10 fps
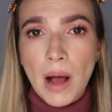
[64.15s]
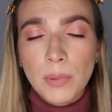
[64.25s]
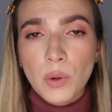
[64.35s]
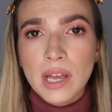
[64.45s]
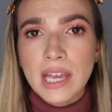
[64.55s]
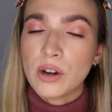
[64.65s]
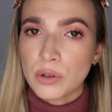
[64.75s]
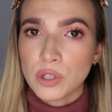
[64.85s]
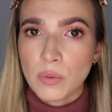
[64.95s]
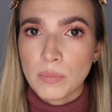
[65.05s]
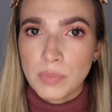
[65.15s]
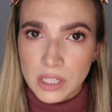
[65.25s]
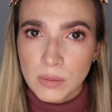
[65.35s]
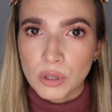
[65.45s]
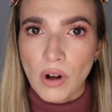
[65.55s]
I'm uploading and also be
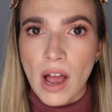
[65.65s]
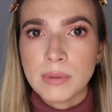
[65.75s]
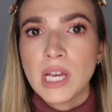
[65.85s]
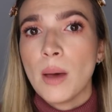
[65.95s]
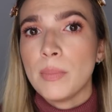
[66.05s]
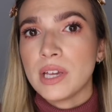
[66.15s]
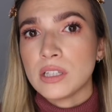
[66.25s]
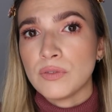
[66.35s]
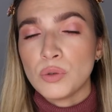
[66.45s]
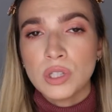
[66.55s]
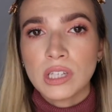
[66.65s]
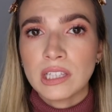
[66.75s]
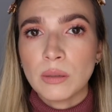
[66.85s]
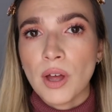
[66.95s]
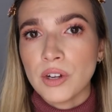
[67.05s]
subscribed because if you just
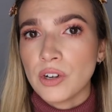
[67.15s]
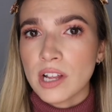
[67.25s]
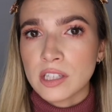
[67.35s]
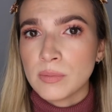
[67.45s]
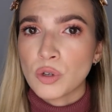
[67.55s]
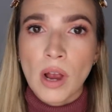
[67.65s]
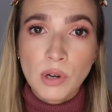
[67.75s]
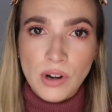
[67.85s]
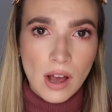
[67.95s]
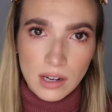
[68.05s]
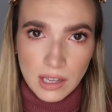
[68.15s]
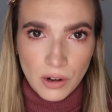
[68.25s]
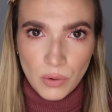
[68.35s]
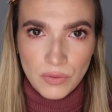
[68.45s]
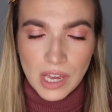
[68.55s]
click the bell and you're not subscribed, you're not gonna get
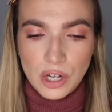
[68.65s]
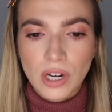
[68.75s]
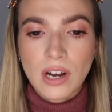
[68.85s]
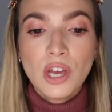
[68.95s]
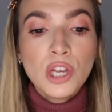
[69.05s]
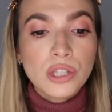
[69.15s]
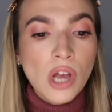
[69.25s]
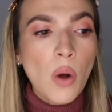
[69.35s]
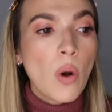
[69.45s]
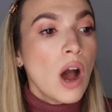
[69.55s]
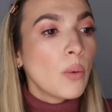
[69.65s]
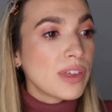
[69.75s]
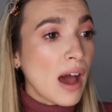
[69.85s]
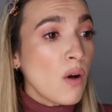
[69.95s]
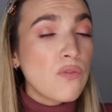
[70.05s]
a notification. So
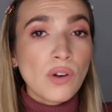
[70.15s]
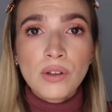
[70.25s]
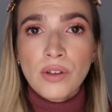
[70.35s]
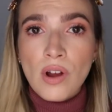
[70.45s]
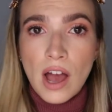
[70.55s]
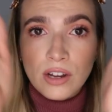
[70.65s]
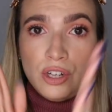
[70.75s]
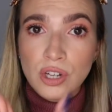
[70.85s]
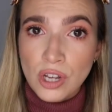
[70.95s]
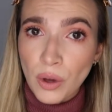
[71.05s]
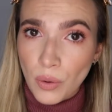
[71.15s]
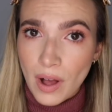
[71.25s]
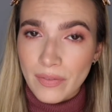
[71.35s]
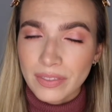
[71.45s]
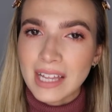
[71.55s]
without further
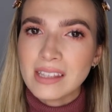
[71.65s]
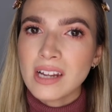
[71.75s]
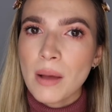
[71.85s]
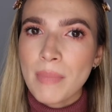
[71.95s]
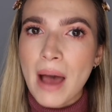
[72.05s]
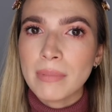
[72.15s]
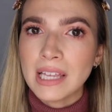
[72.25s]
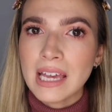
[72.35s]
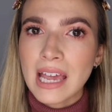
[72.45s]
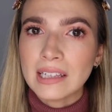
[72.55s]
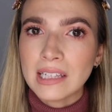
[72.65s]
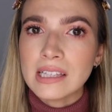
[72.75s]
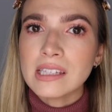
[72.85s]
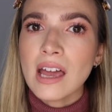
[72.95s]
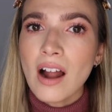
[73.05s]
ado, let's stop babbling and
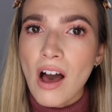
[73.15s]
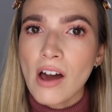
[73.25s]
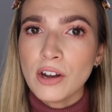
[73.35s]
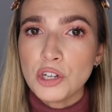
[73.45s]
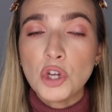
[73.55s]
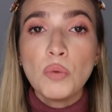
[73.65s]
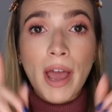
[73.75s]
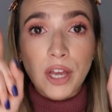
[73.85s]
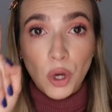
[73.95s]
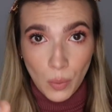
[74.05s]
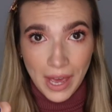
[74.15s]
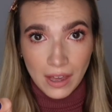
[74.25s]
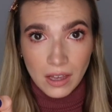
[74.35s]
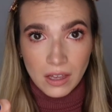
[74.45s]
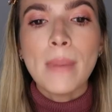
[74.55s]
let's get on to my
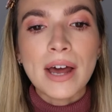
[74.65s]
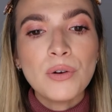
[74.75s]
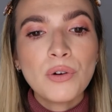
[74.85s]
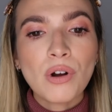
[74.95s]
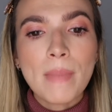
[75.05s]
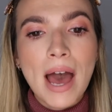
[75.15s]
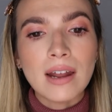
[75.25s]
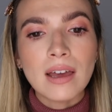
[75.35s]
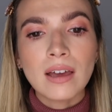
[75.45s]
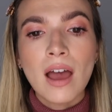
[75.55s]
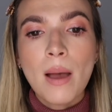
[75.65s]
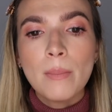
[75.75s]
quick monochromatic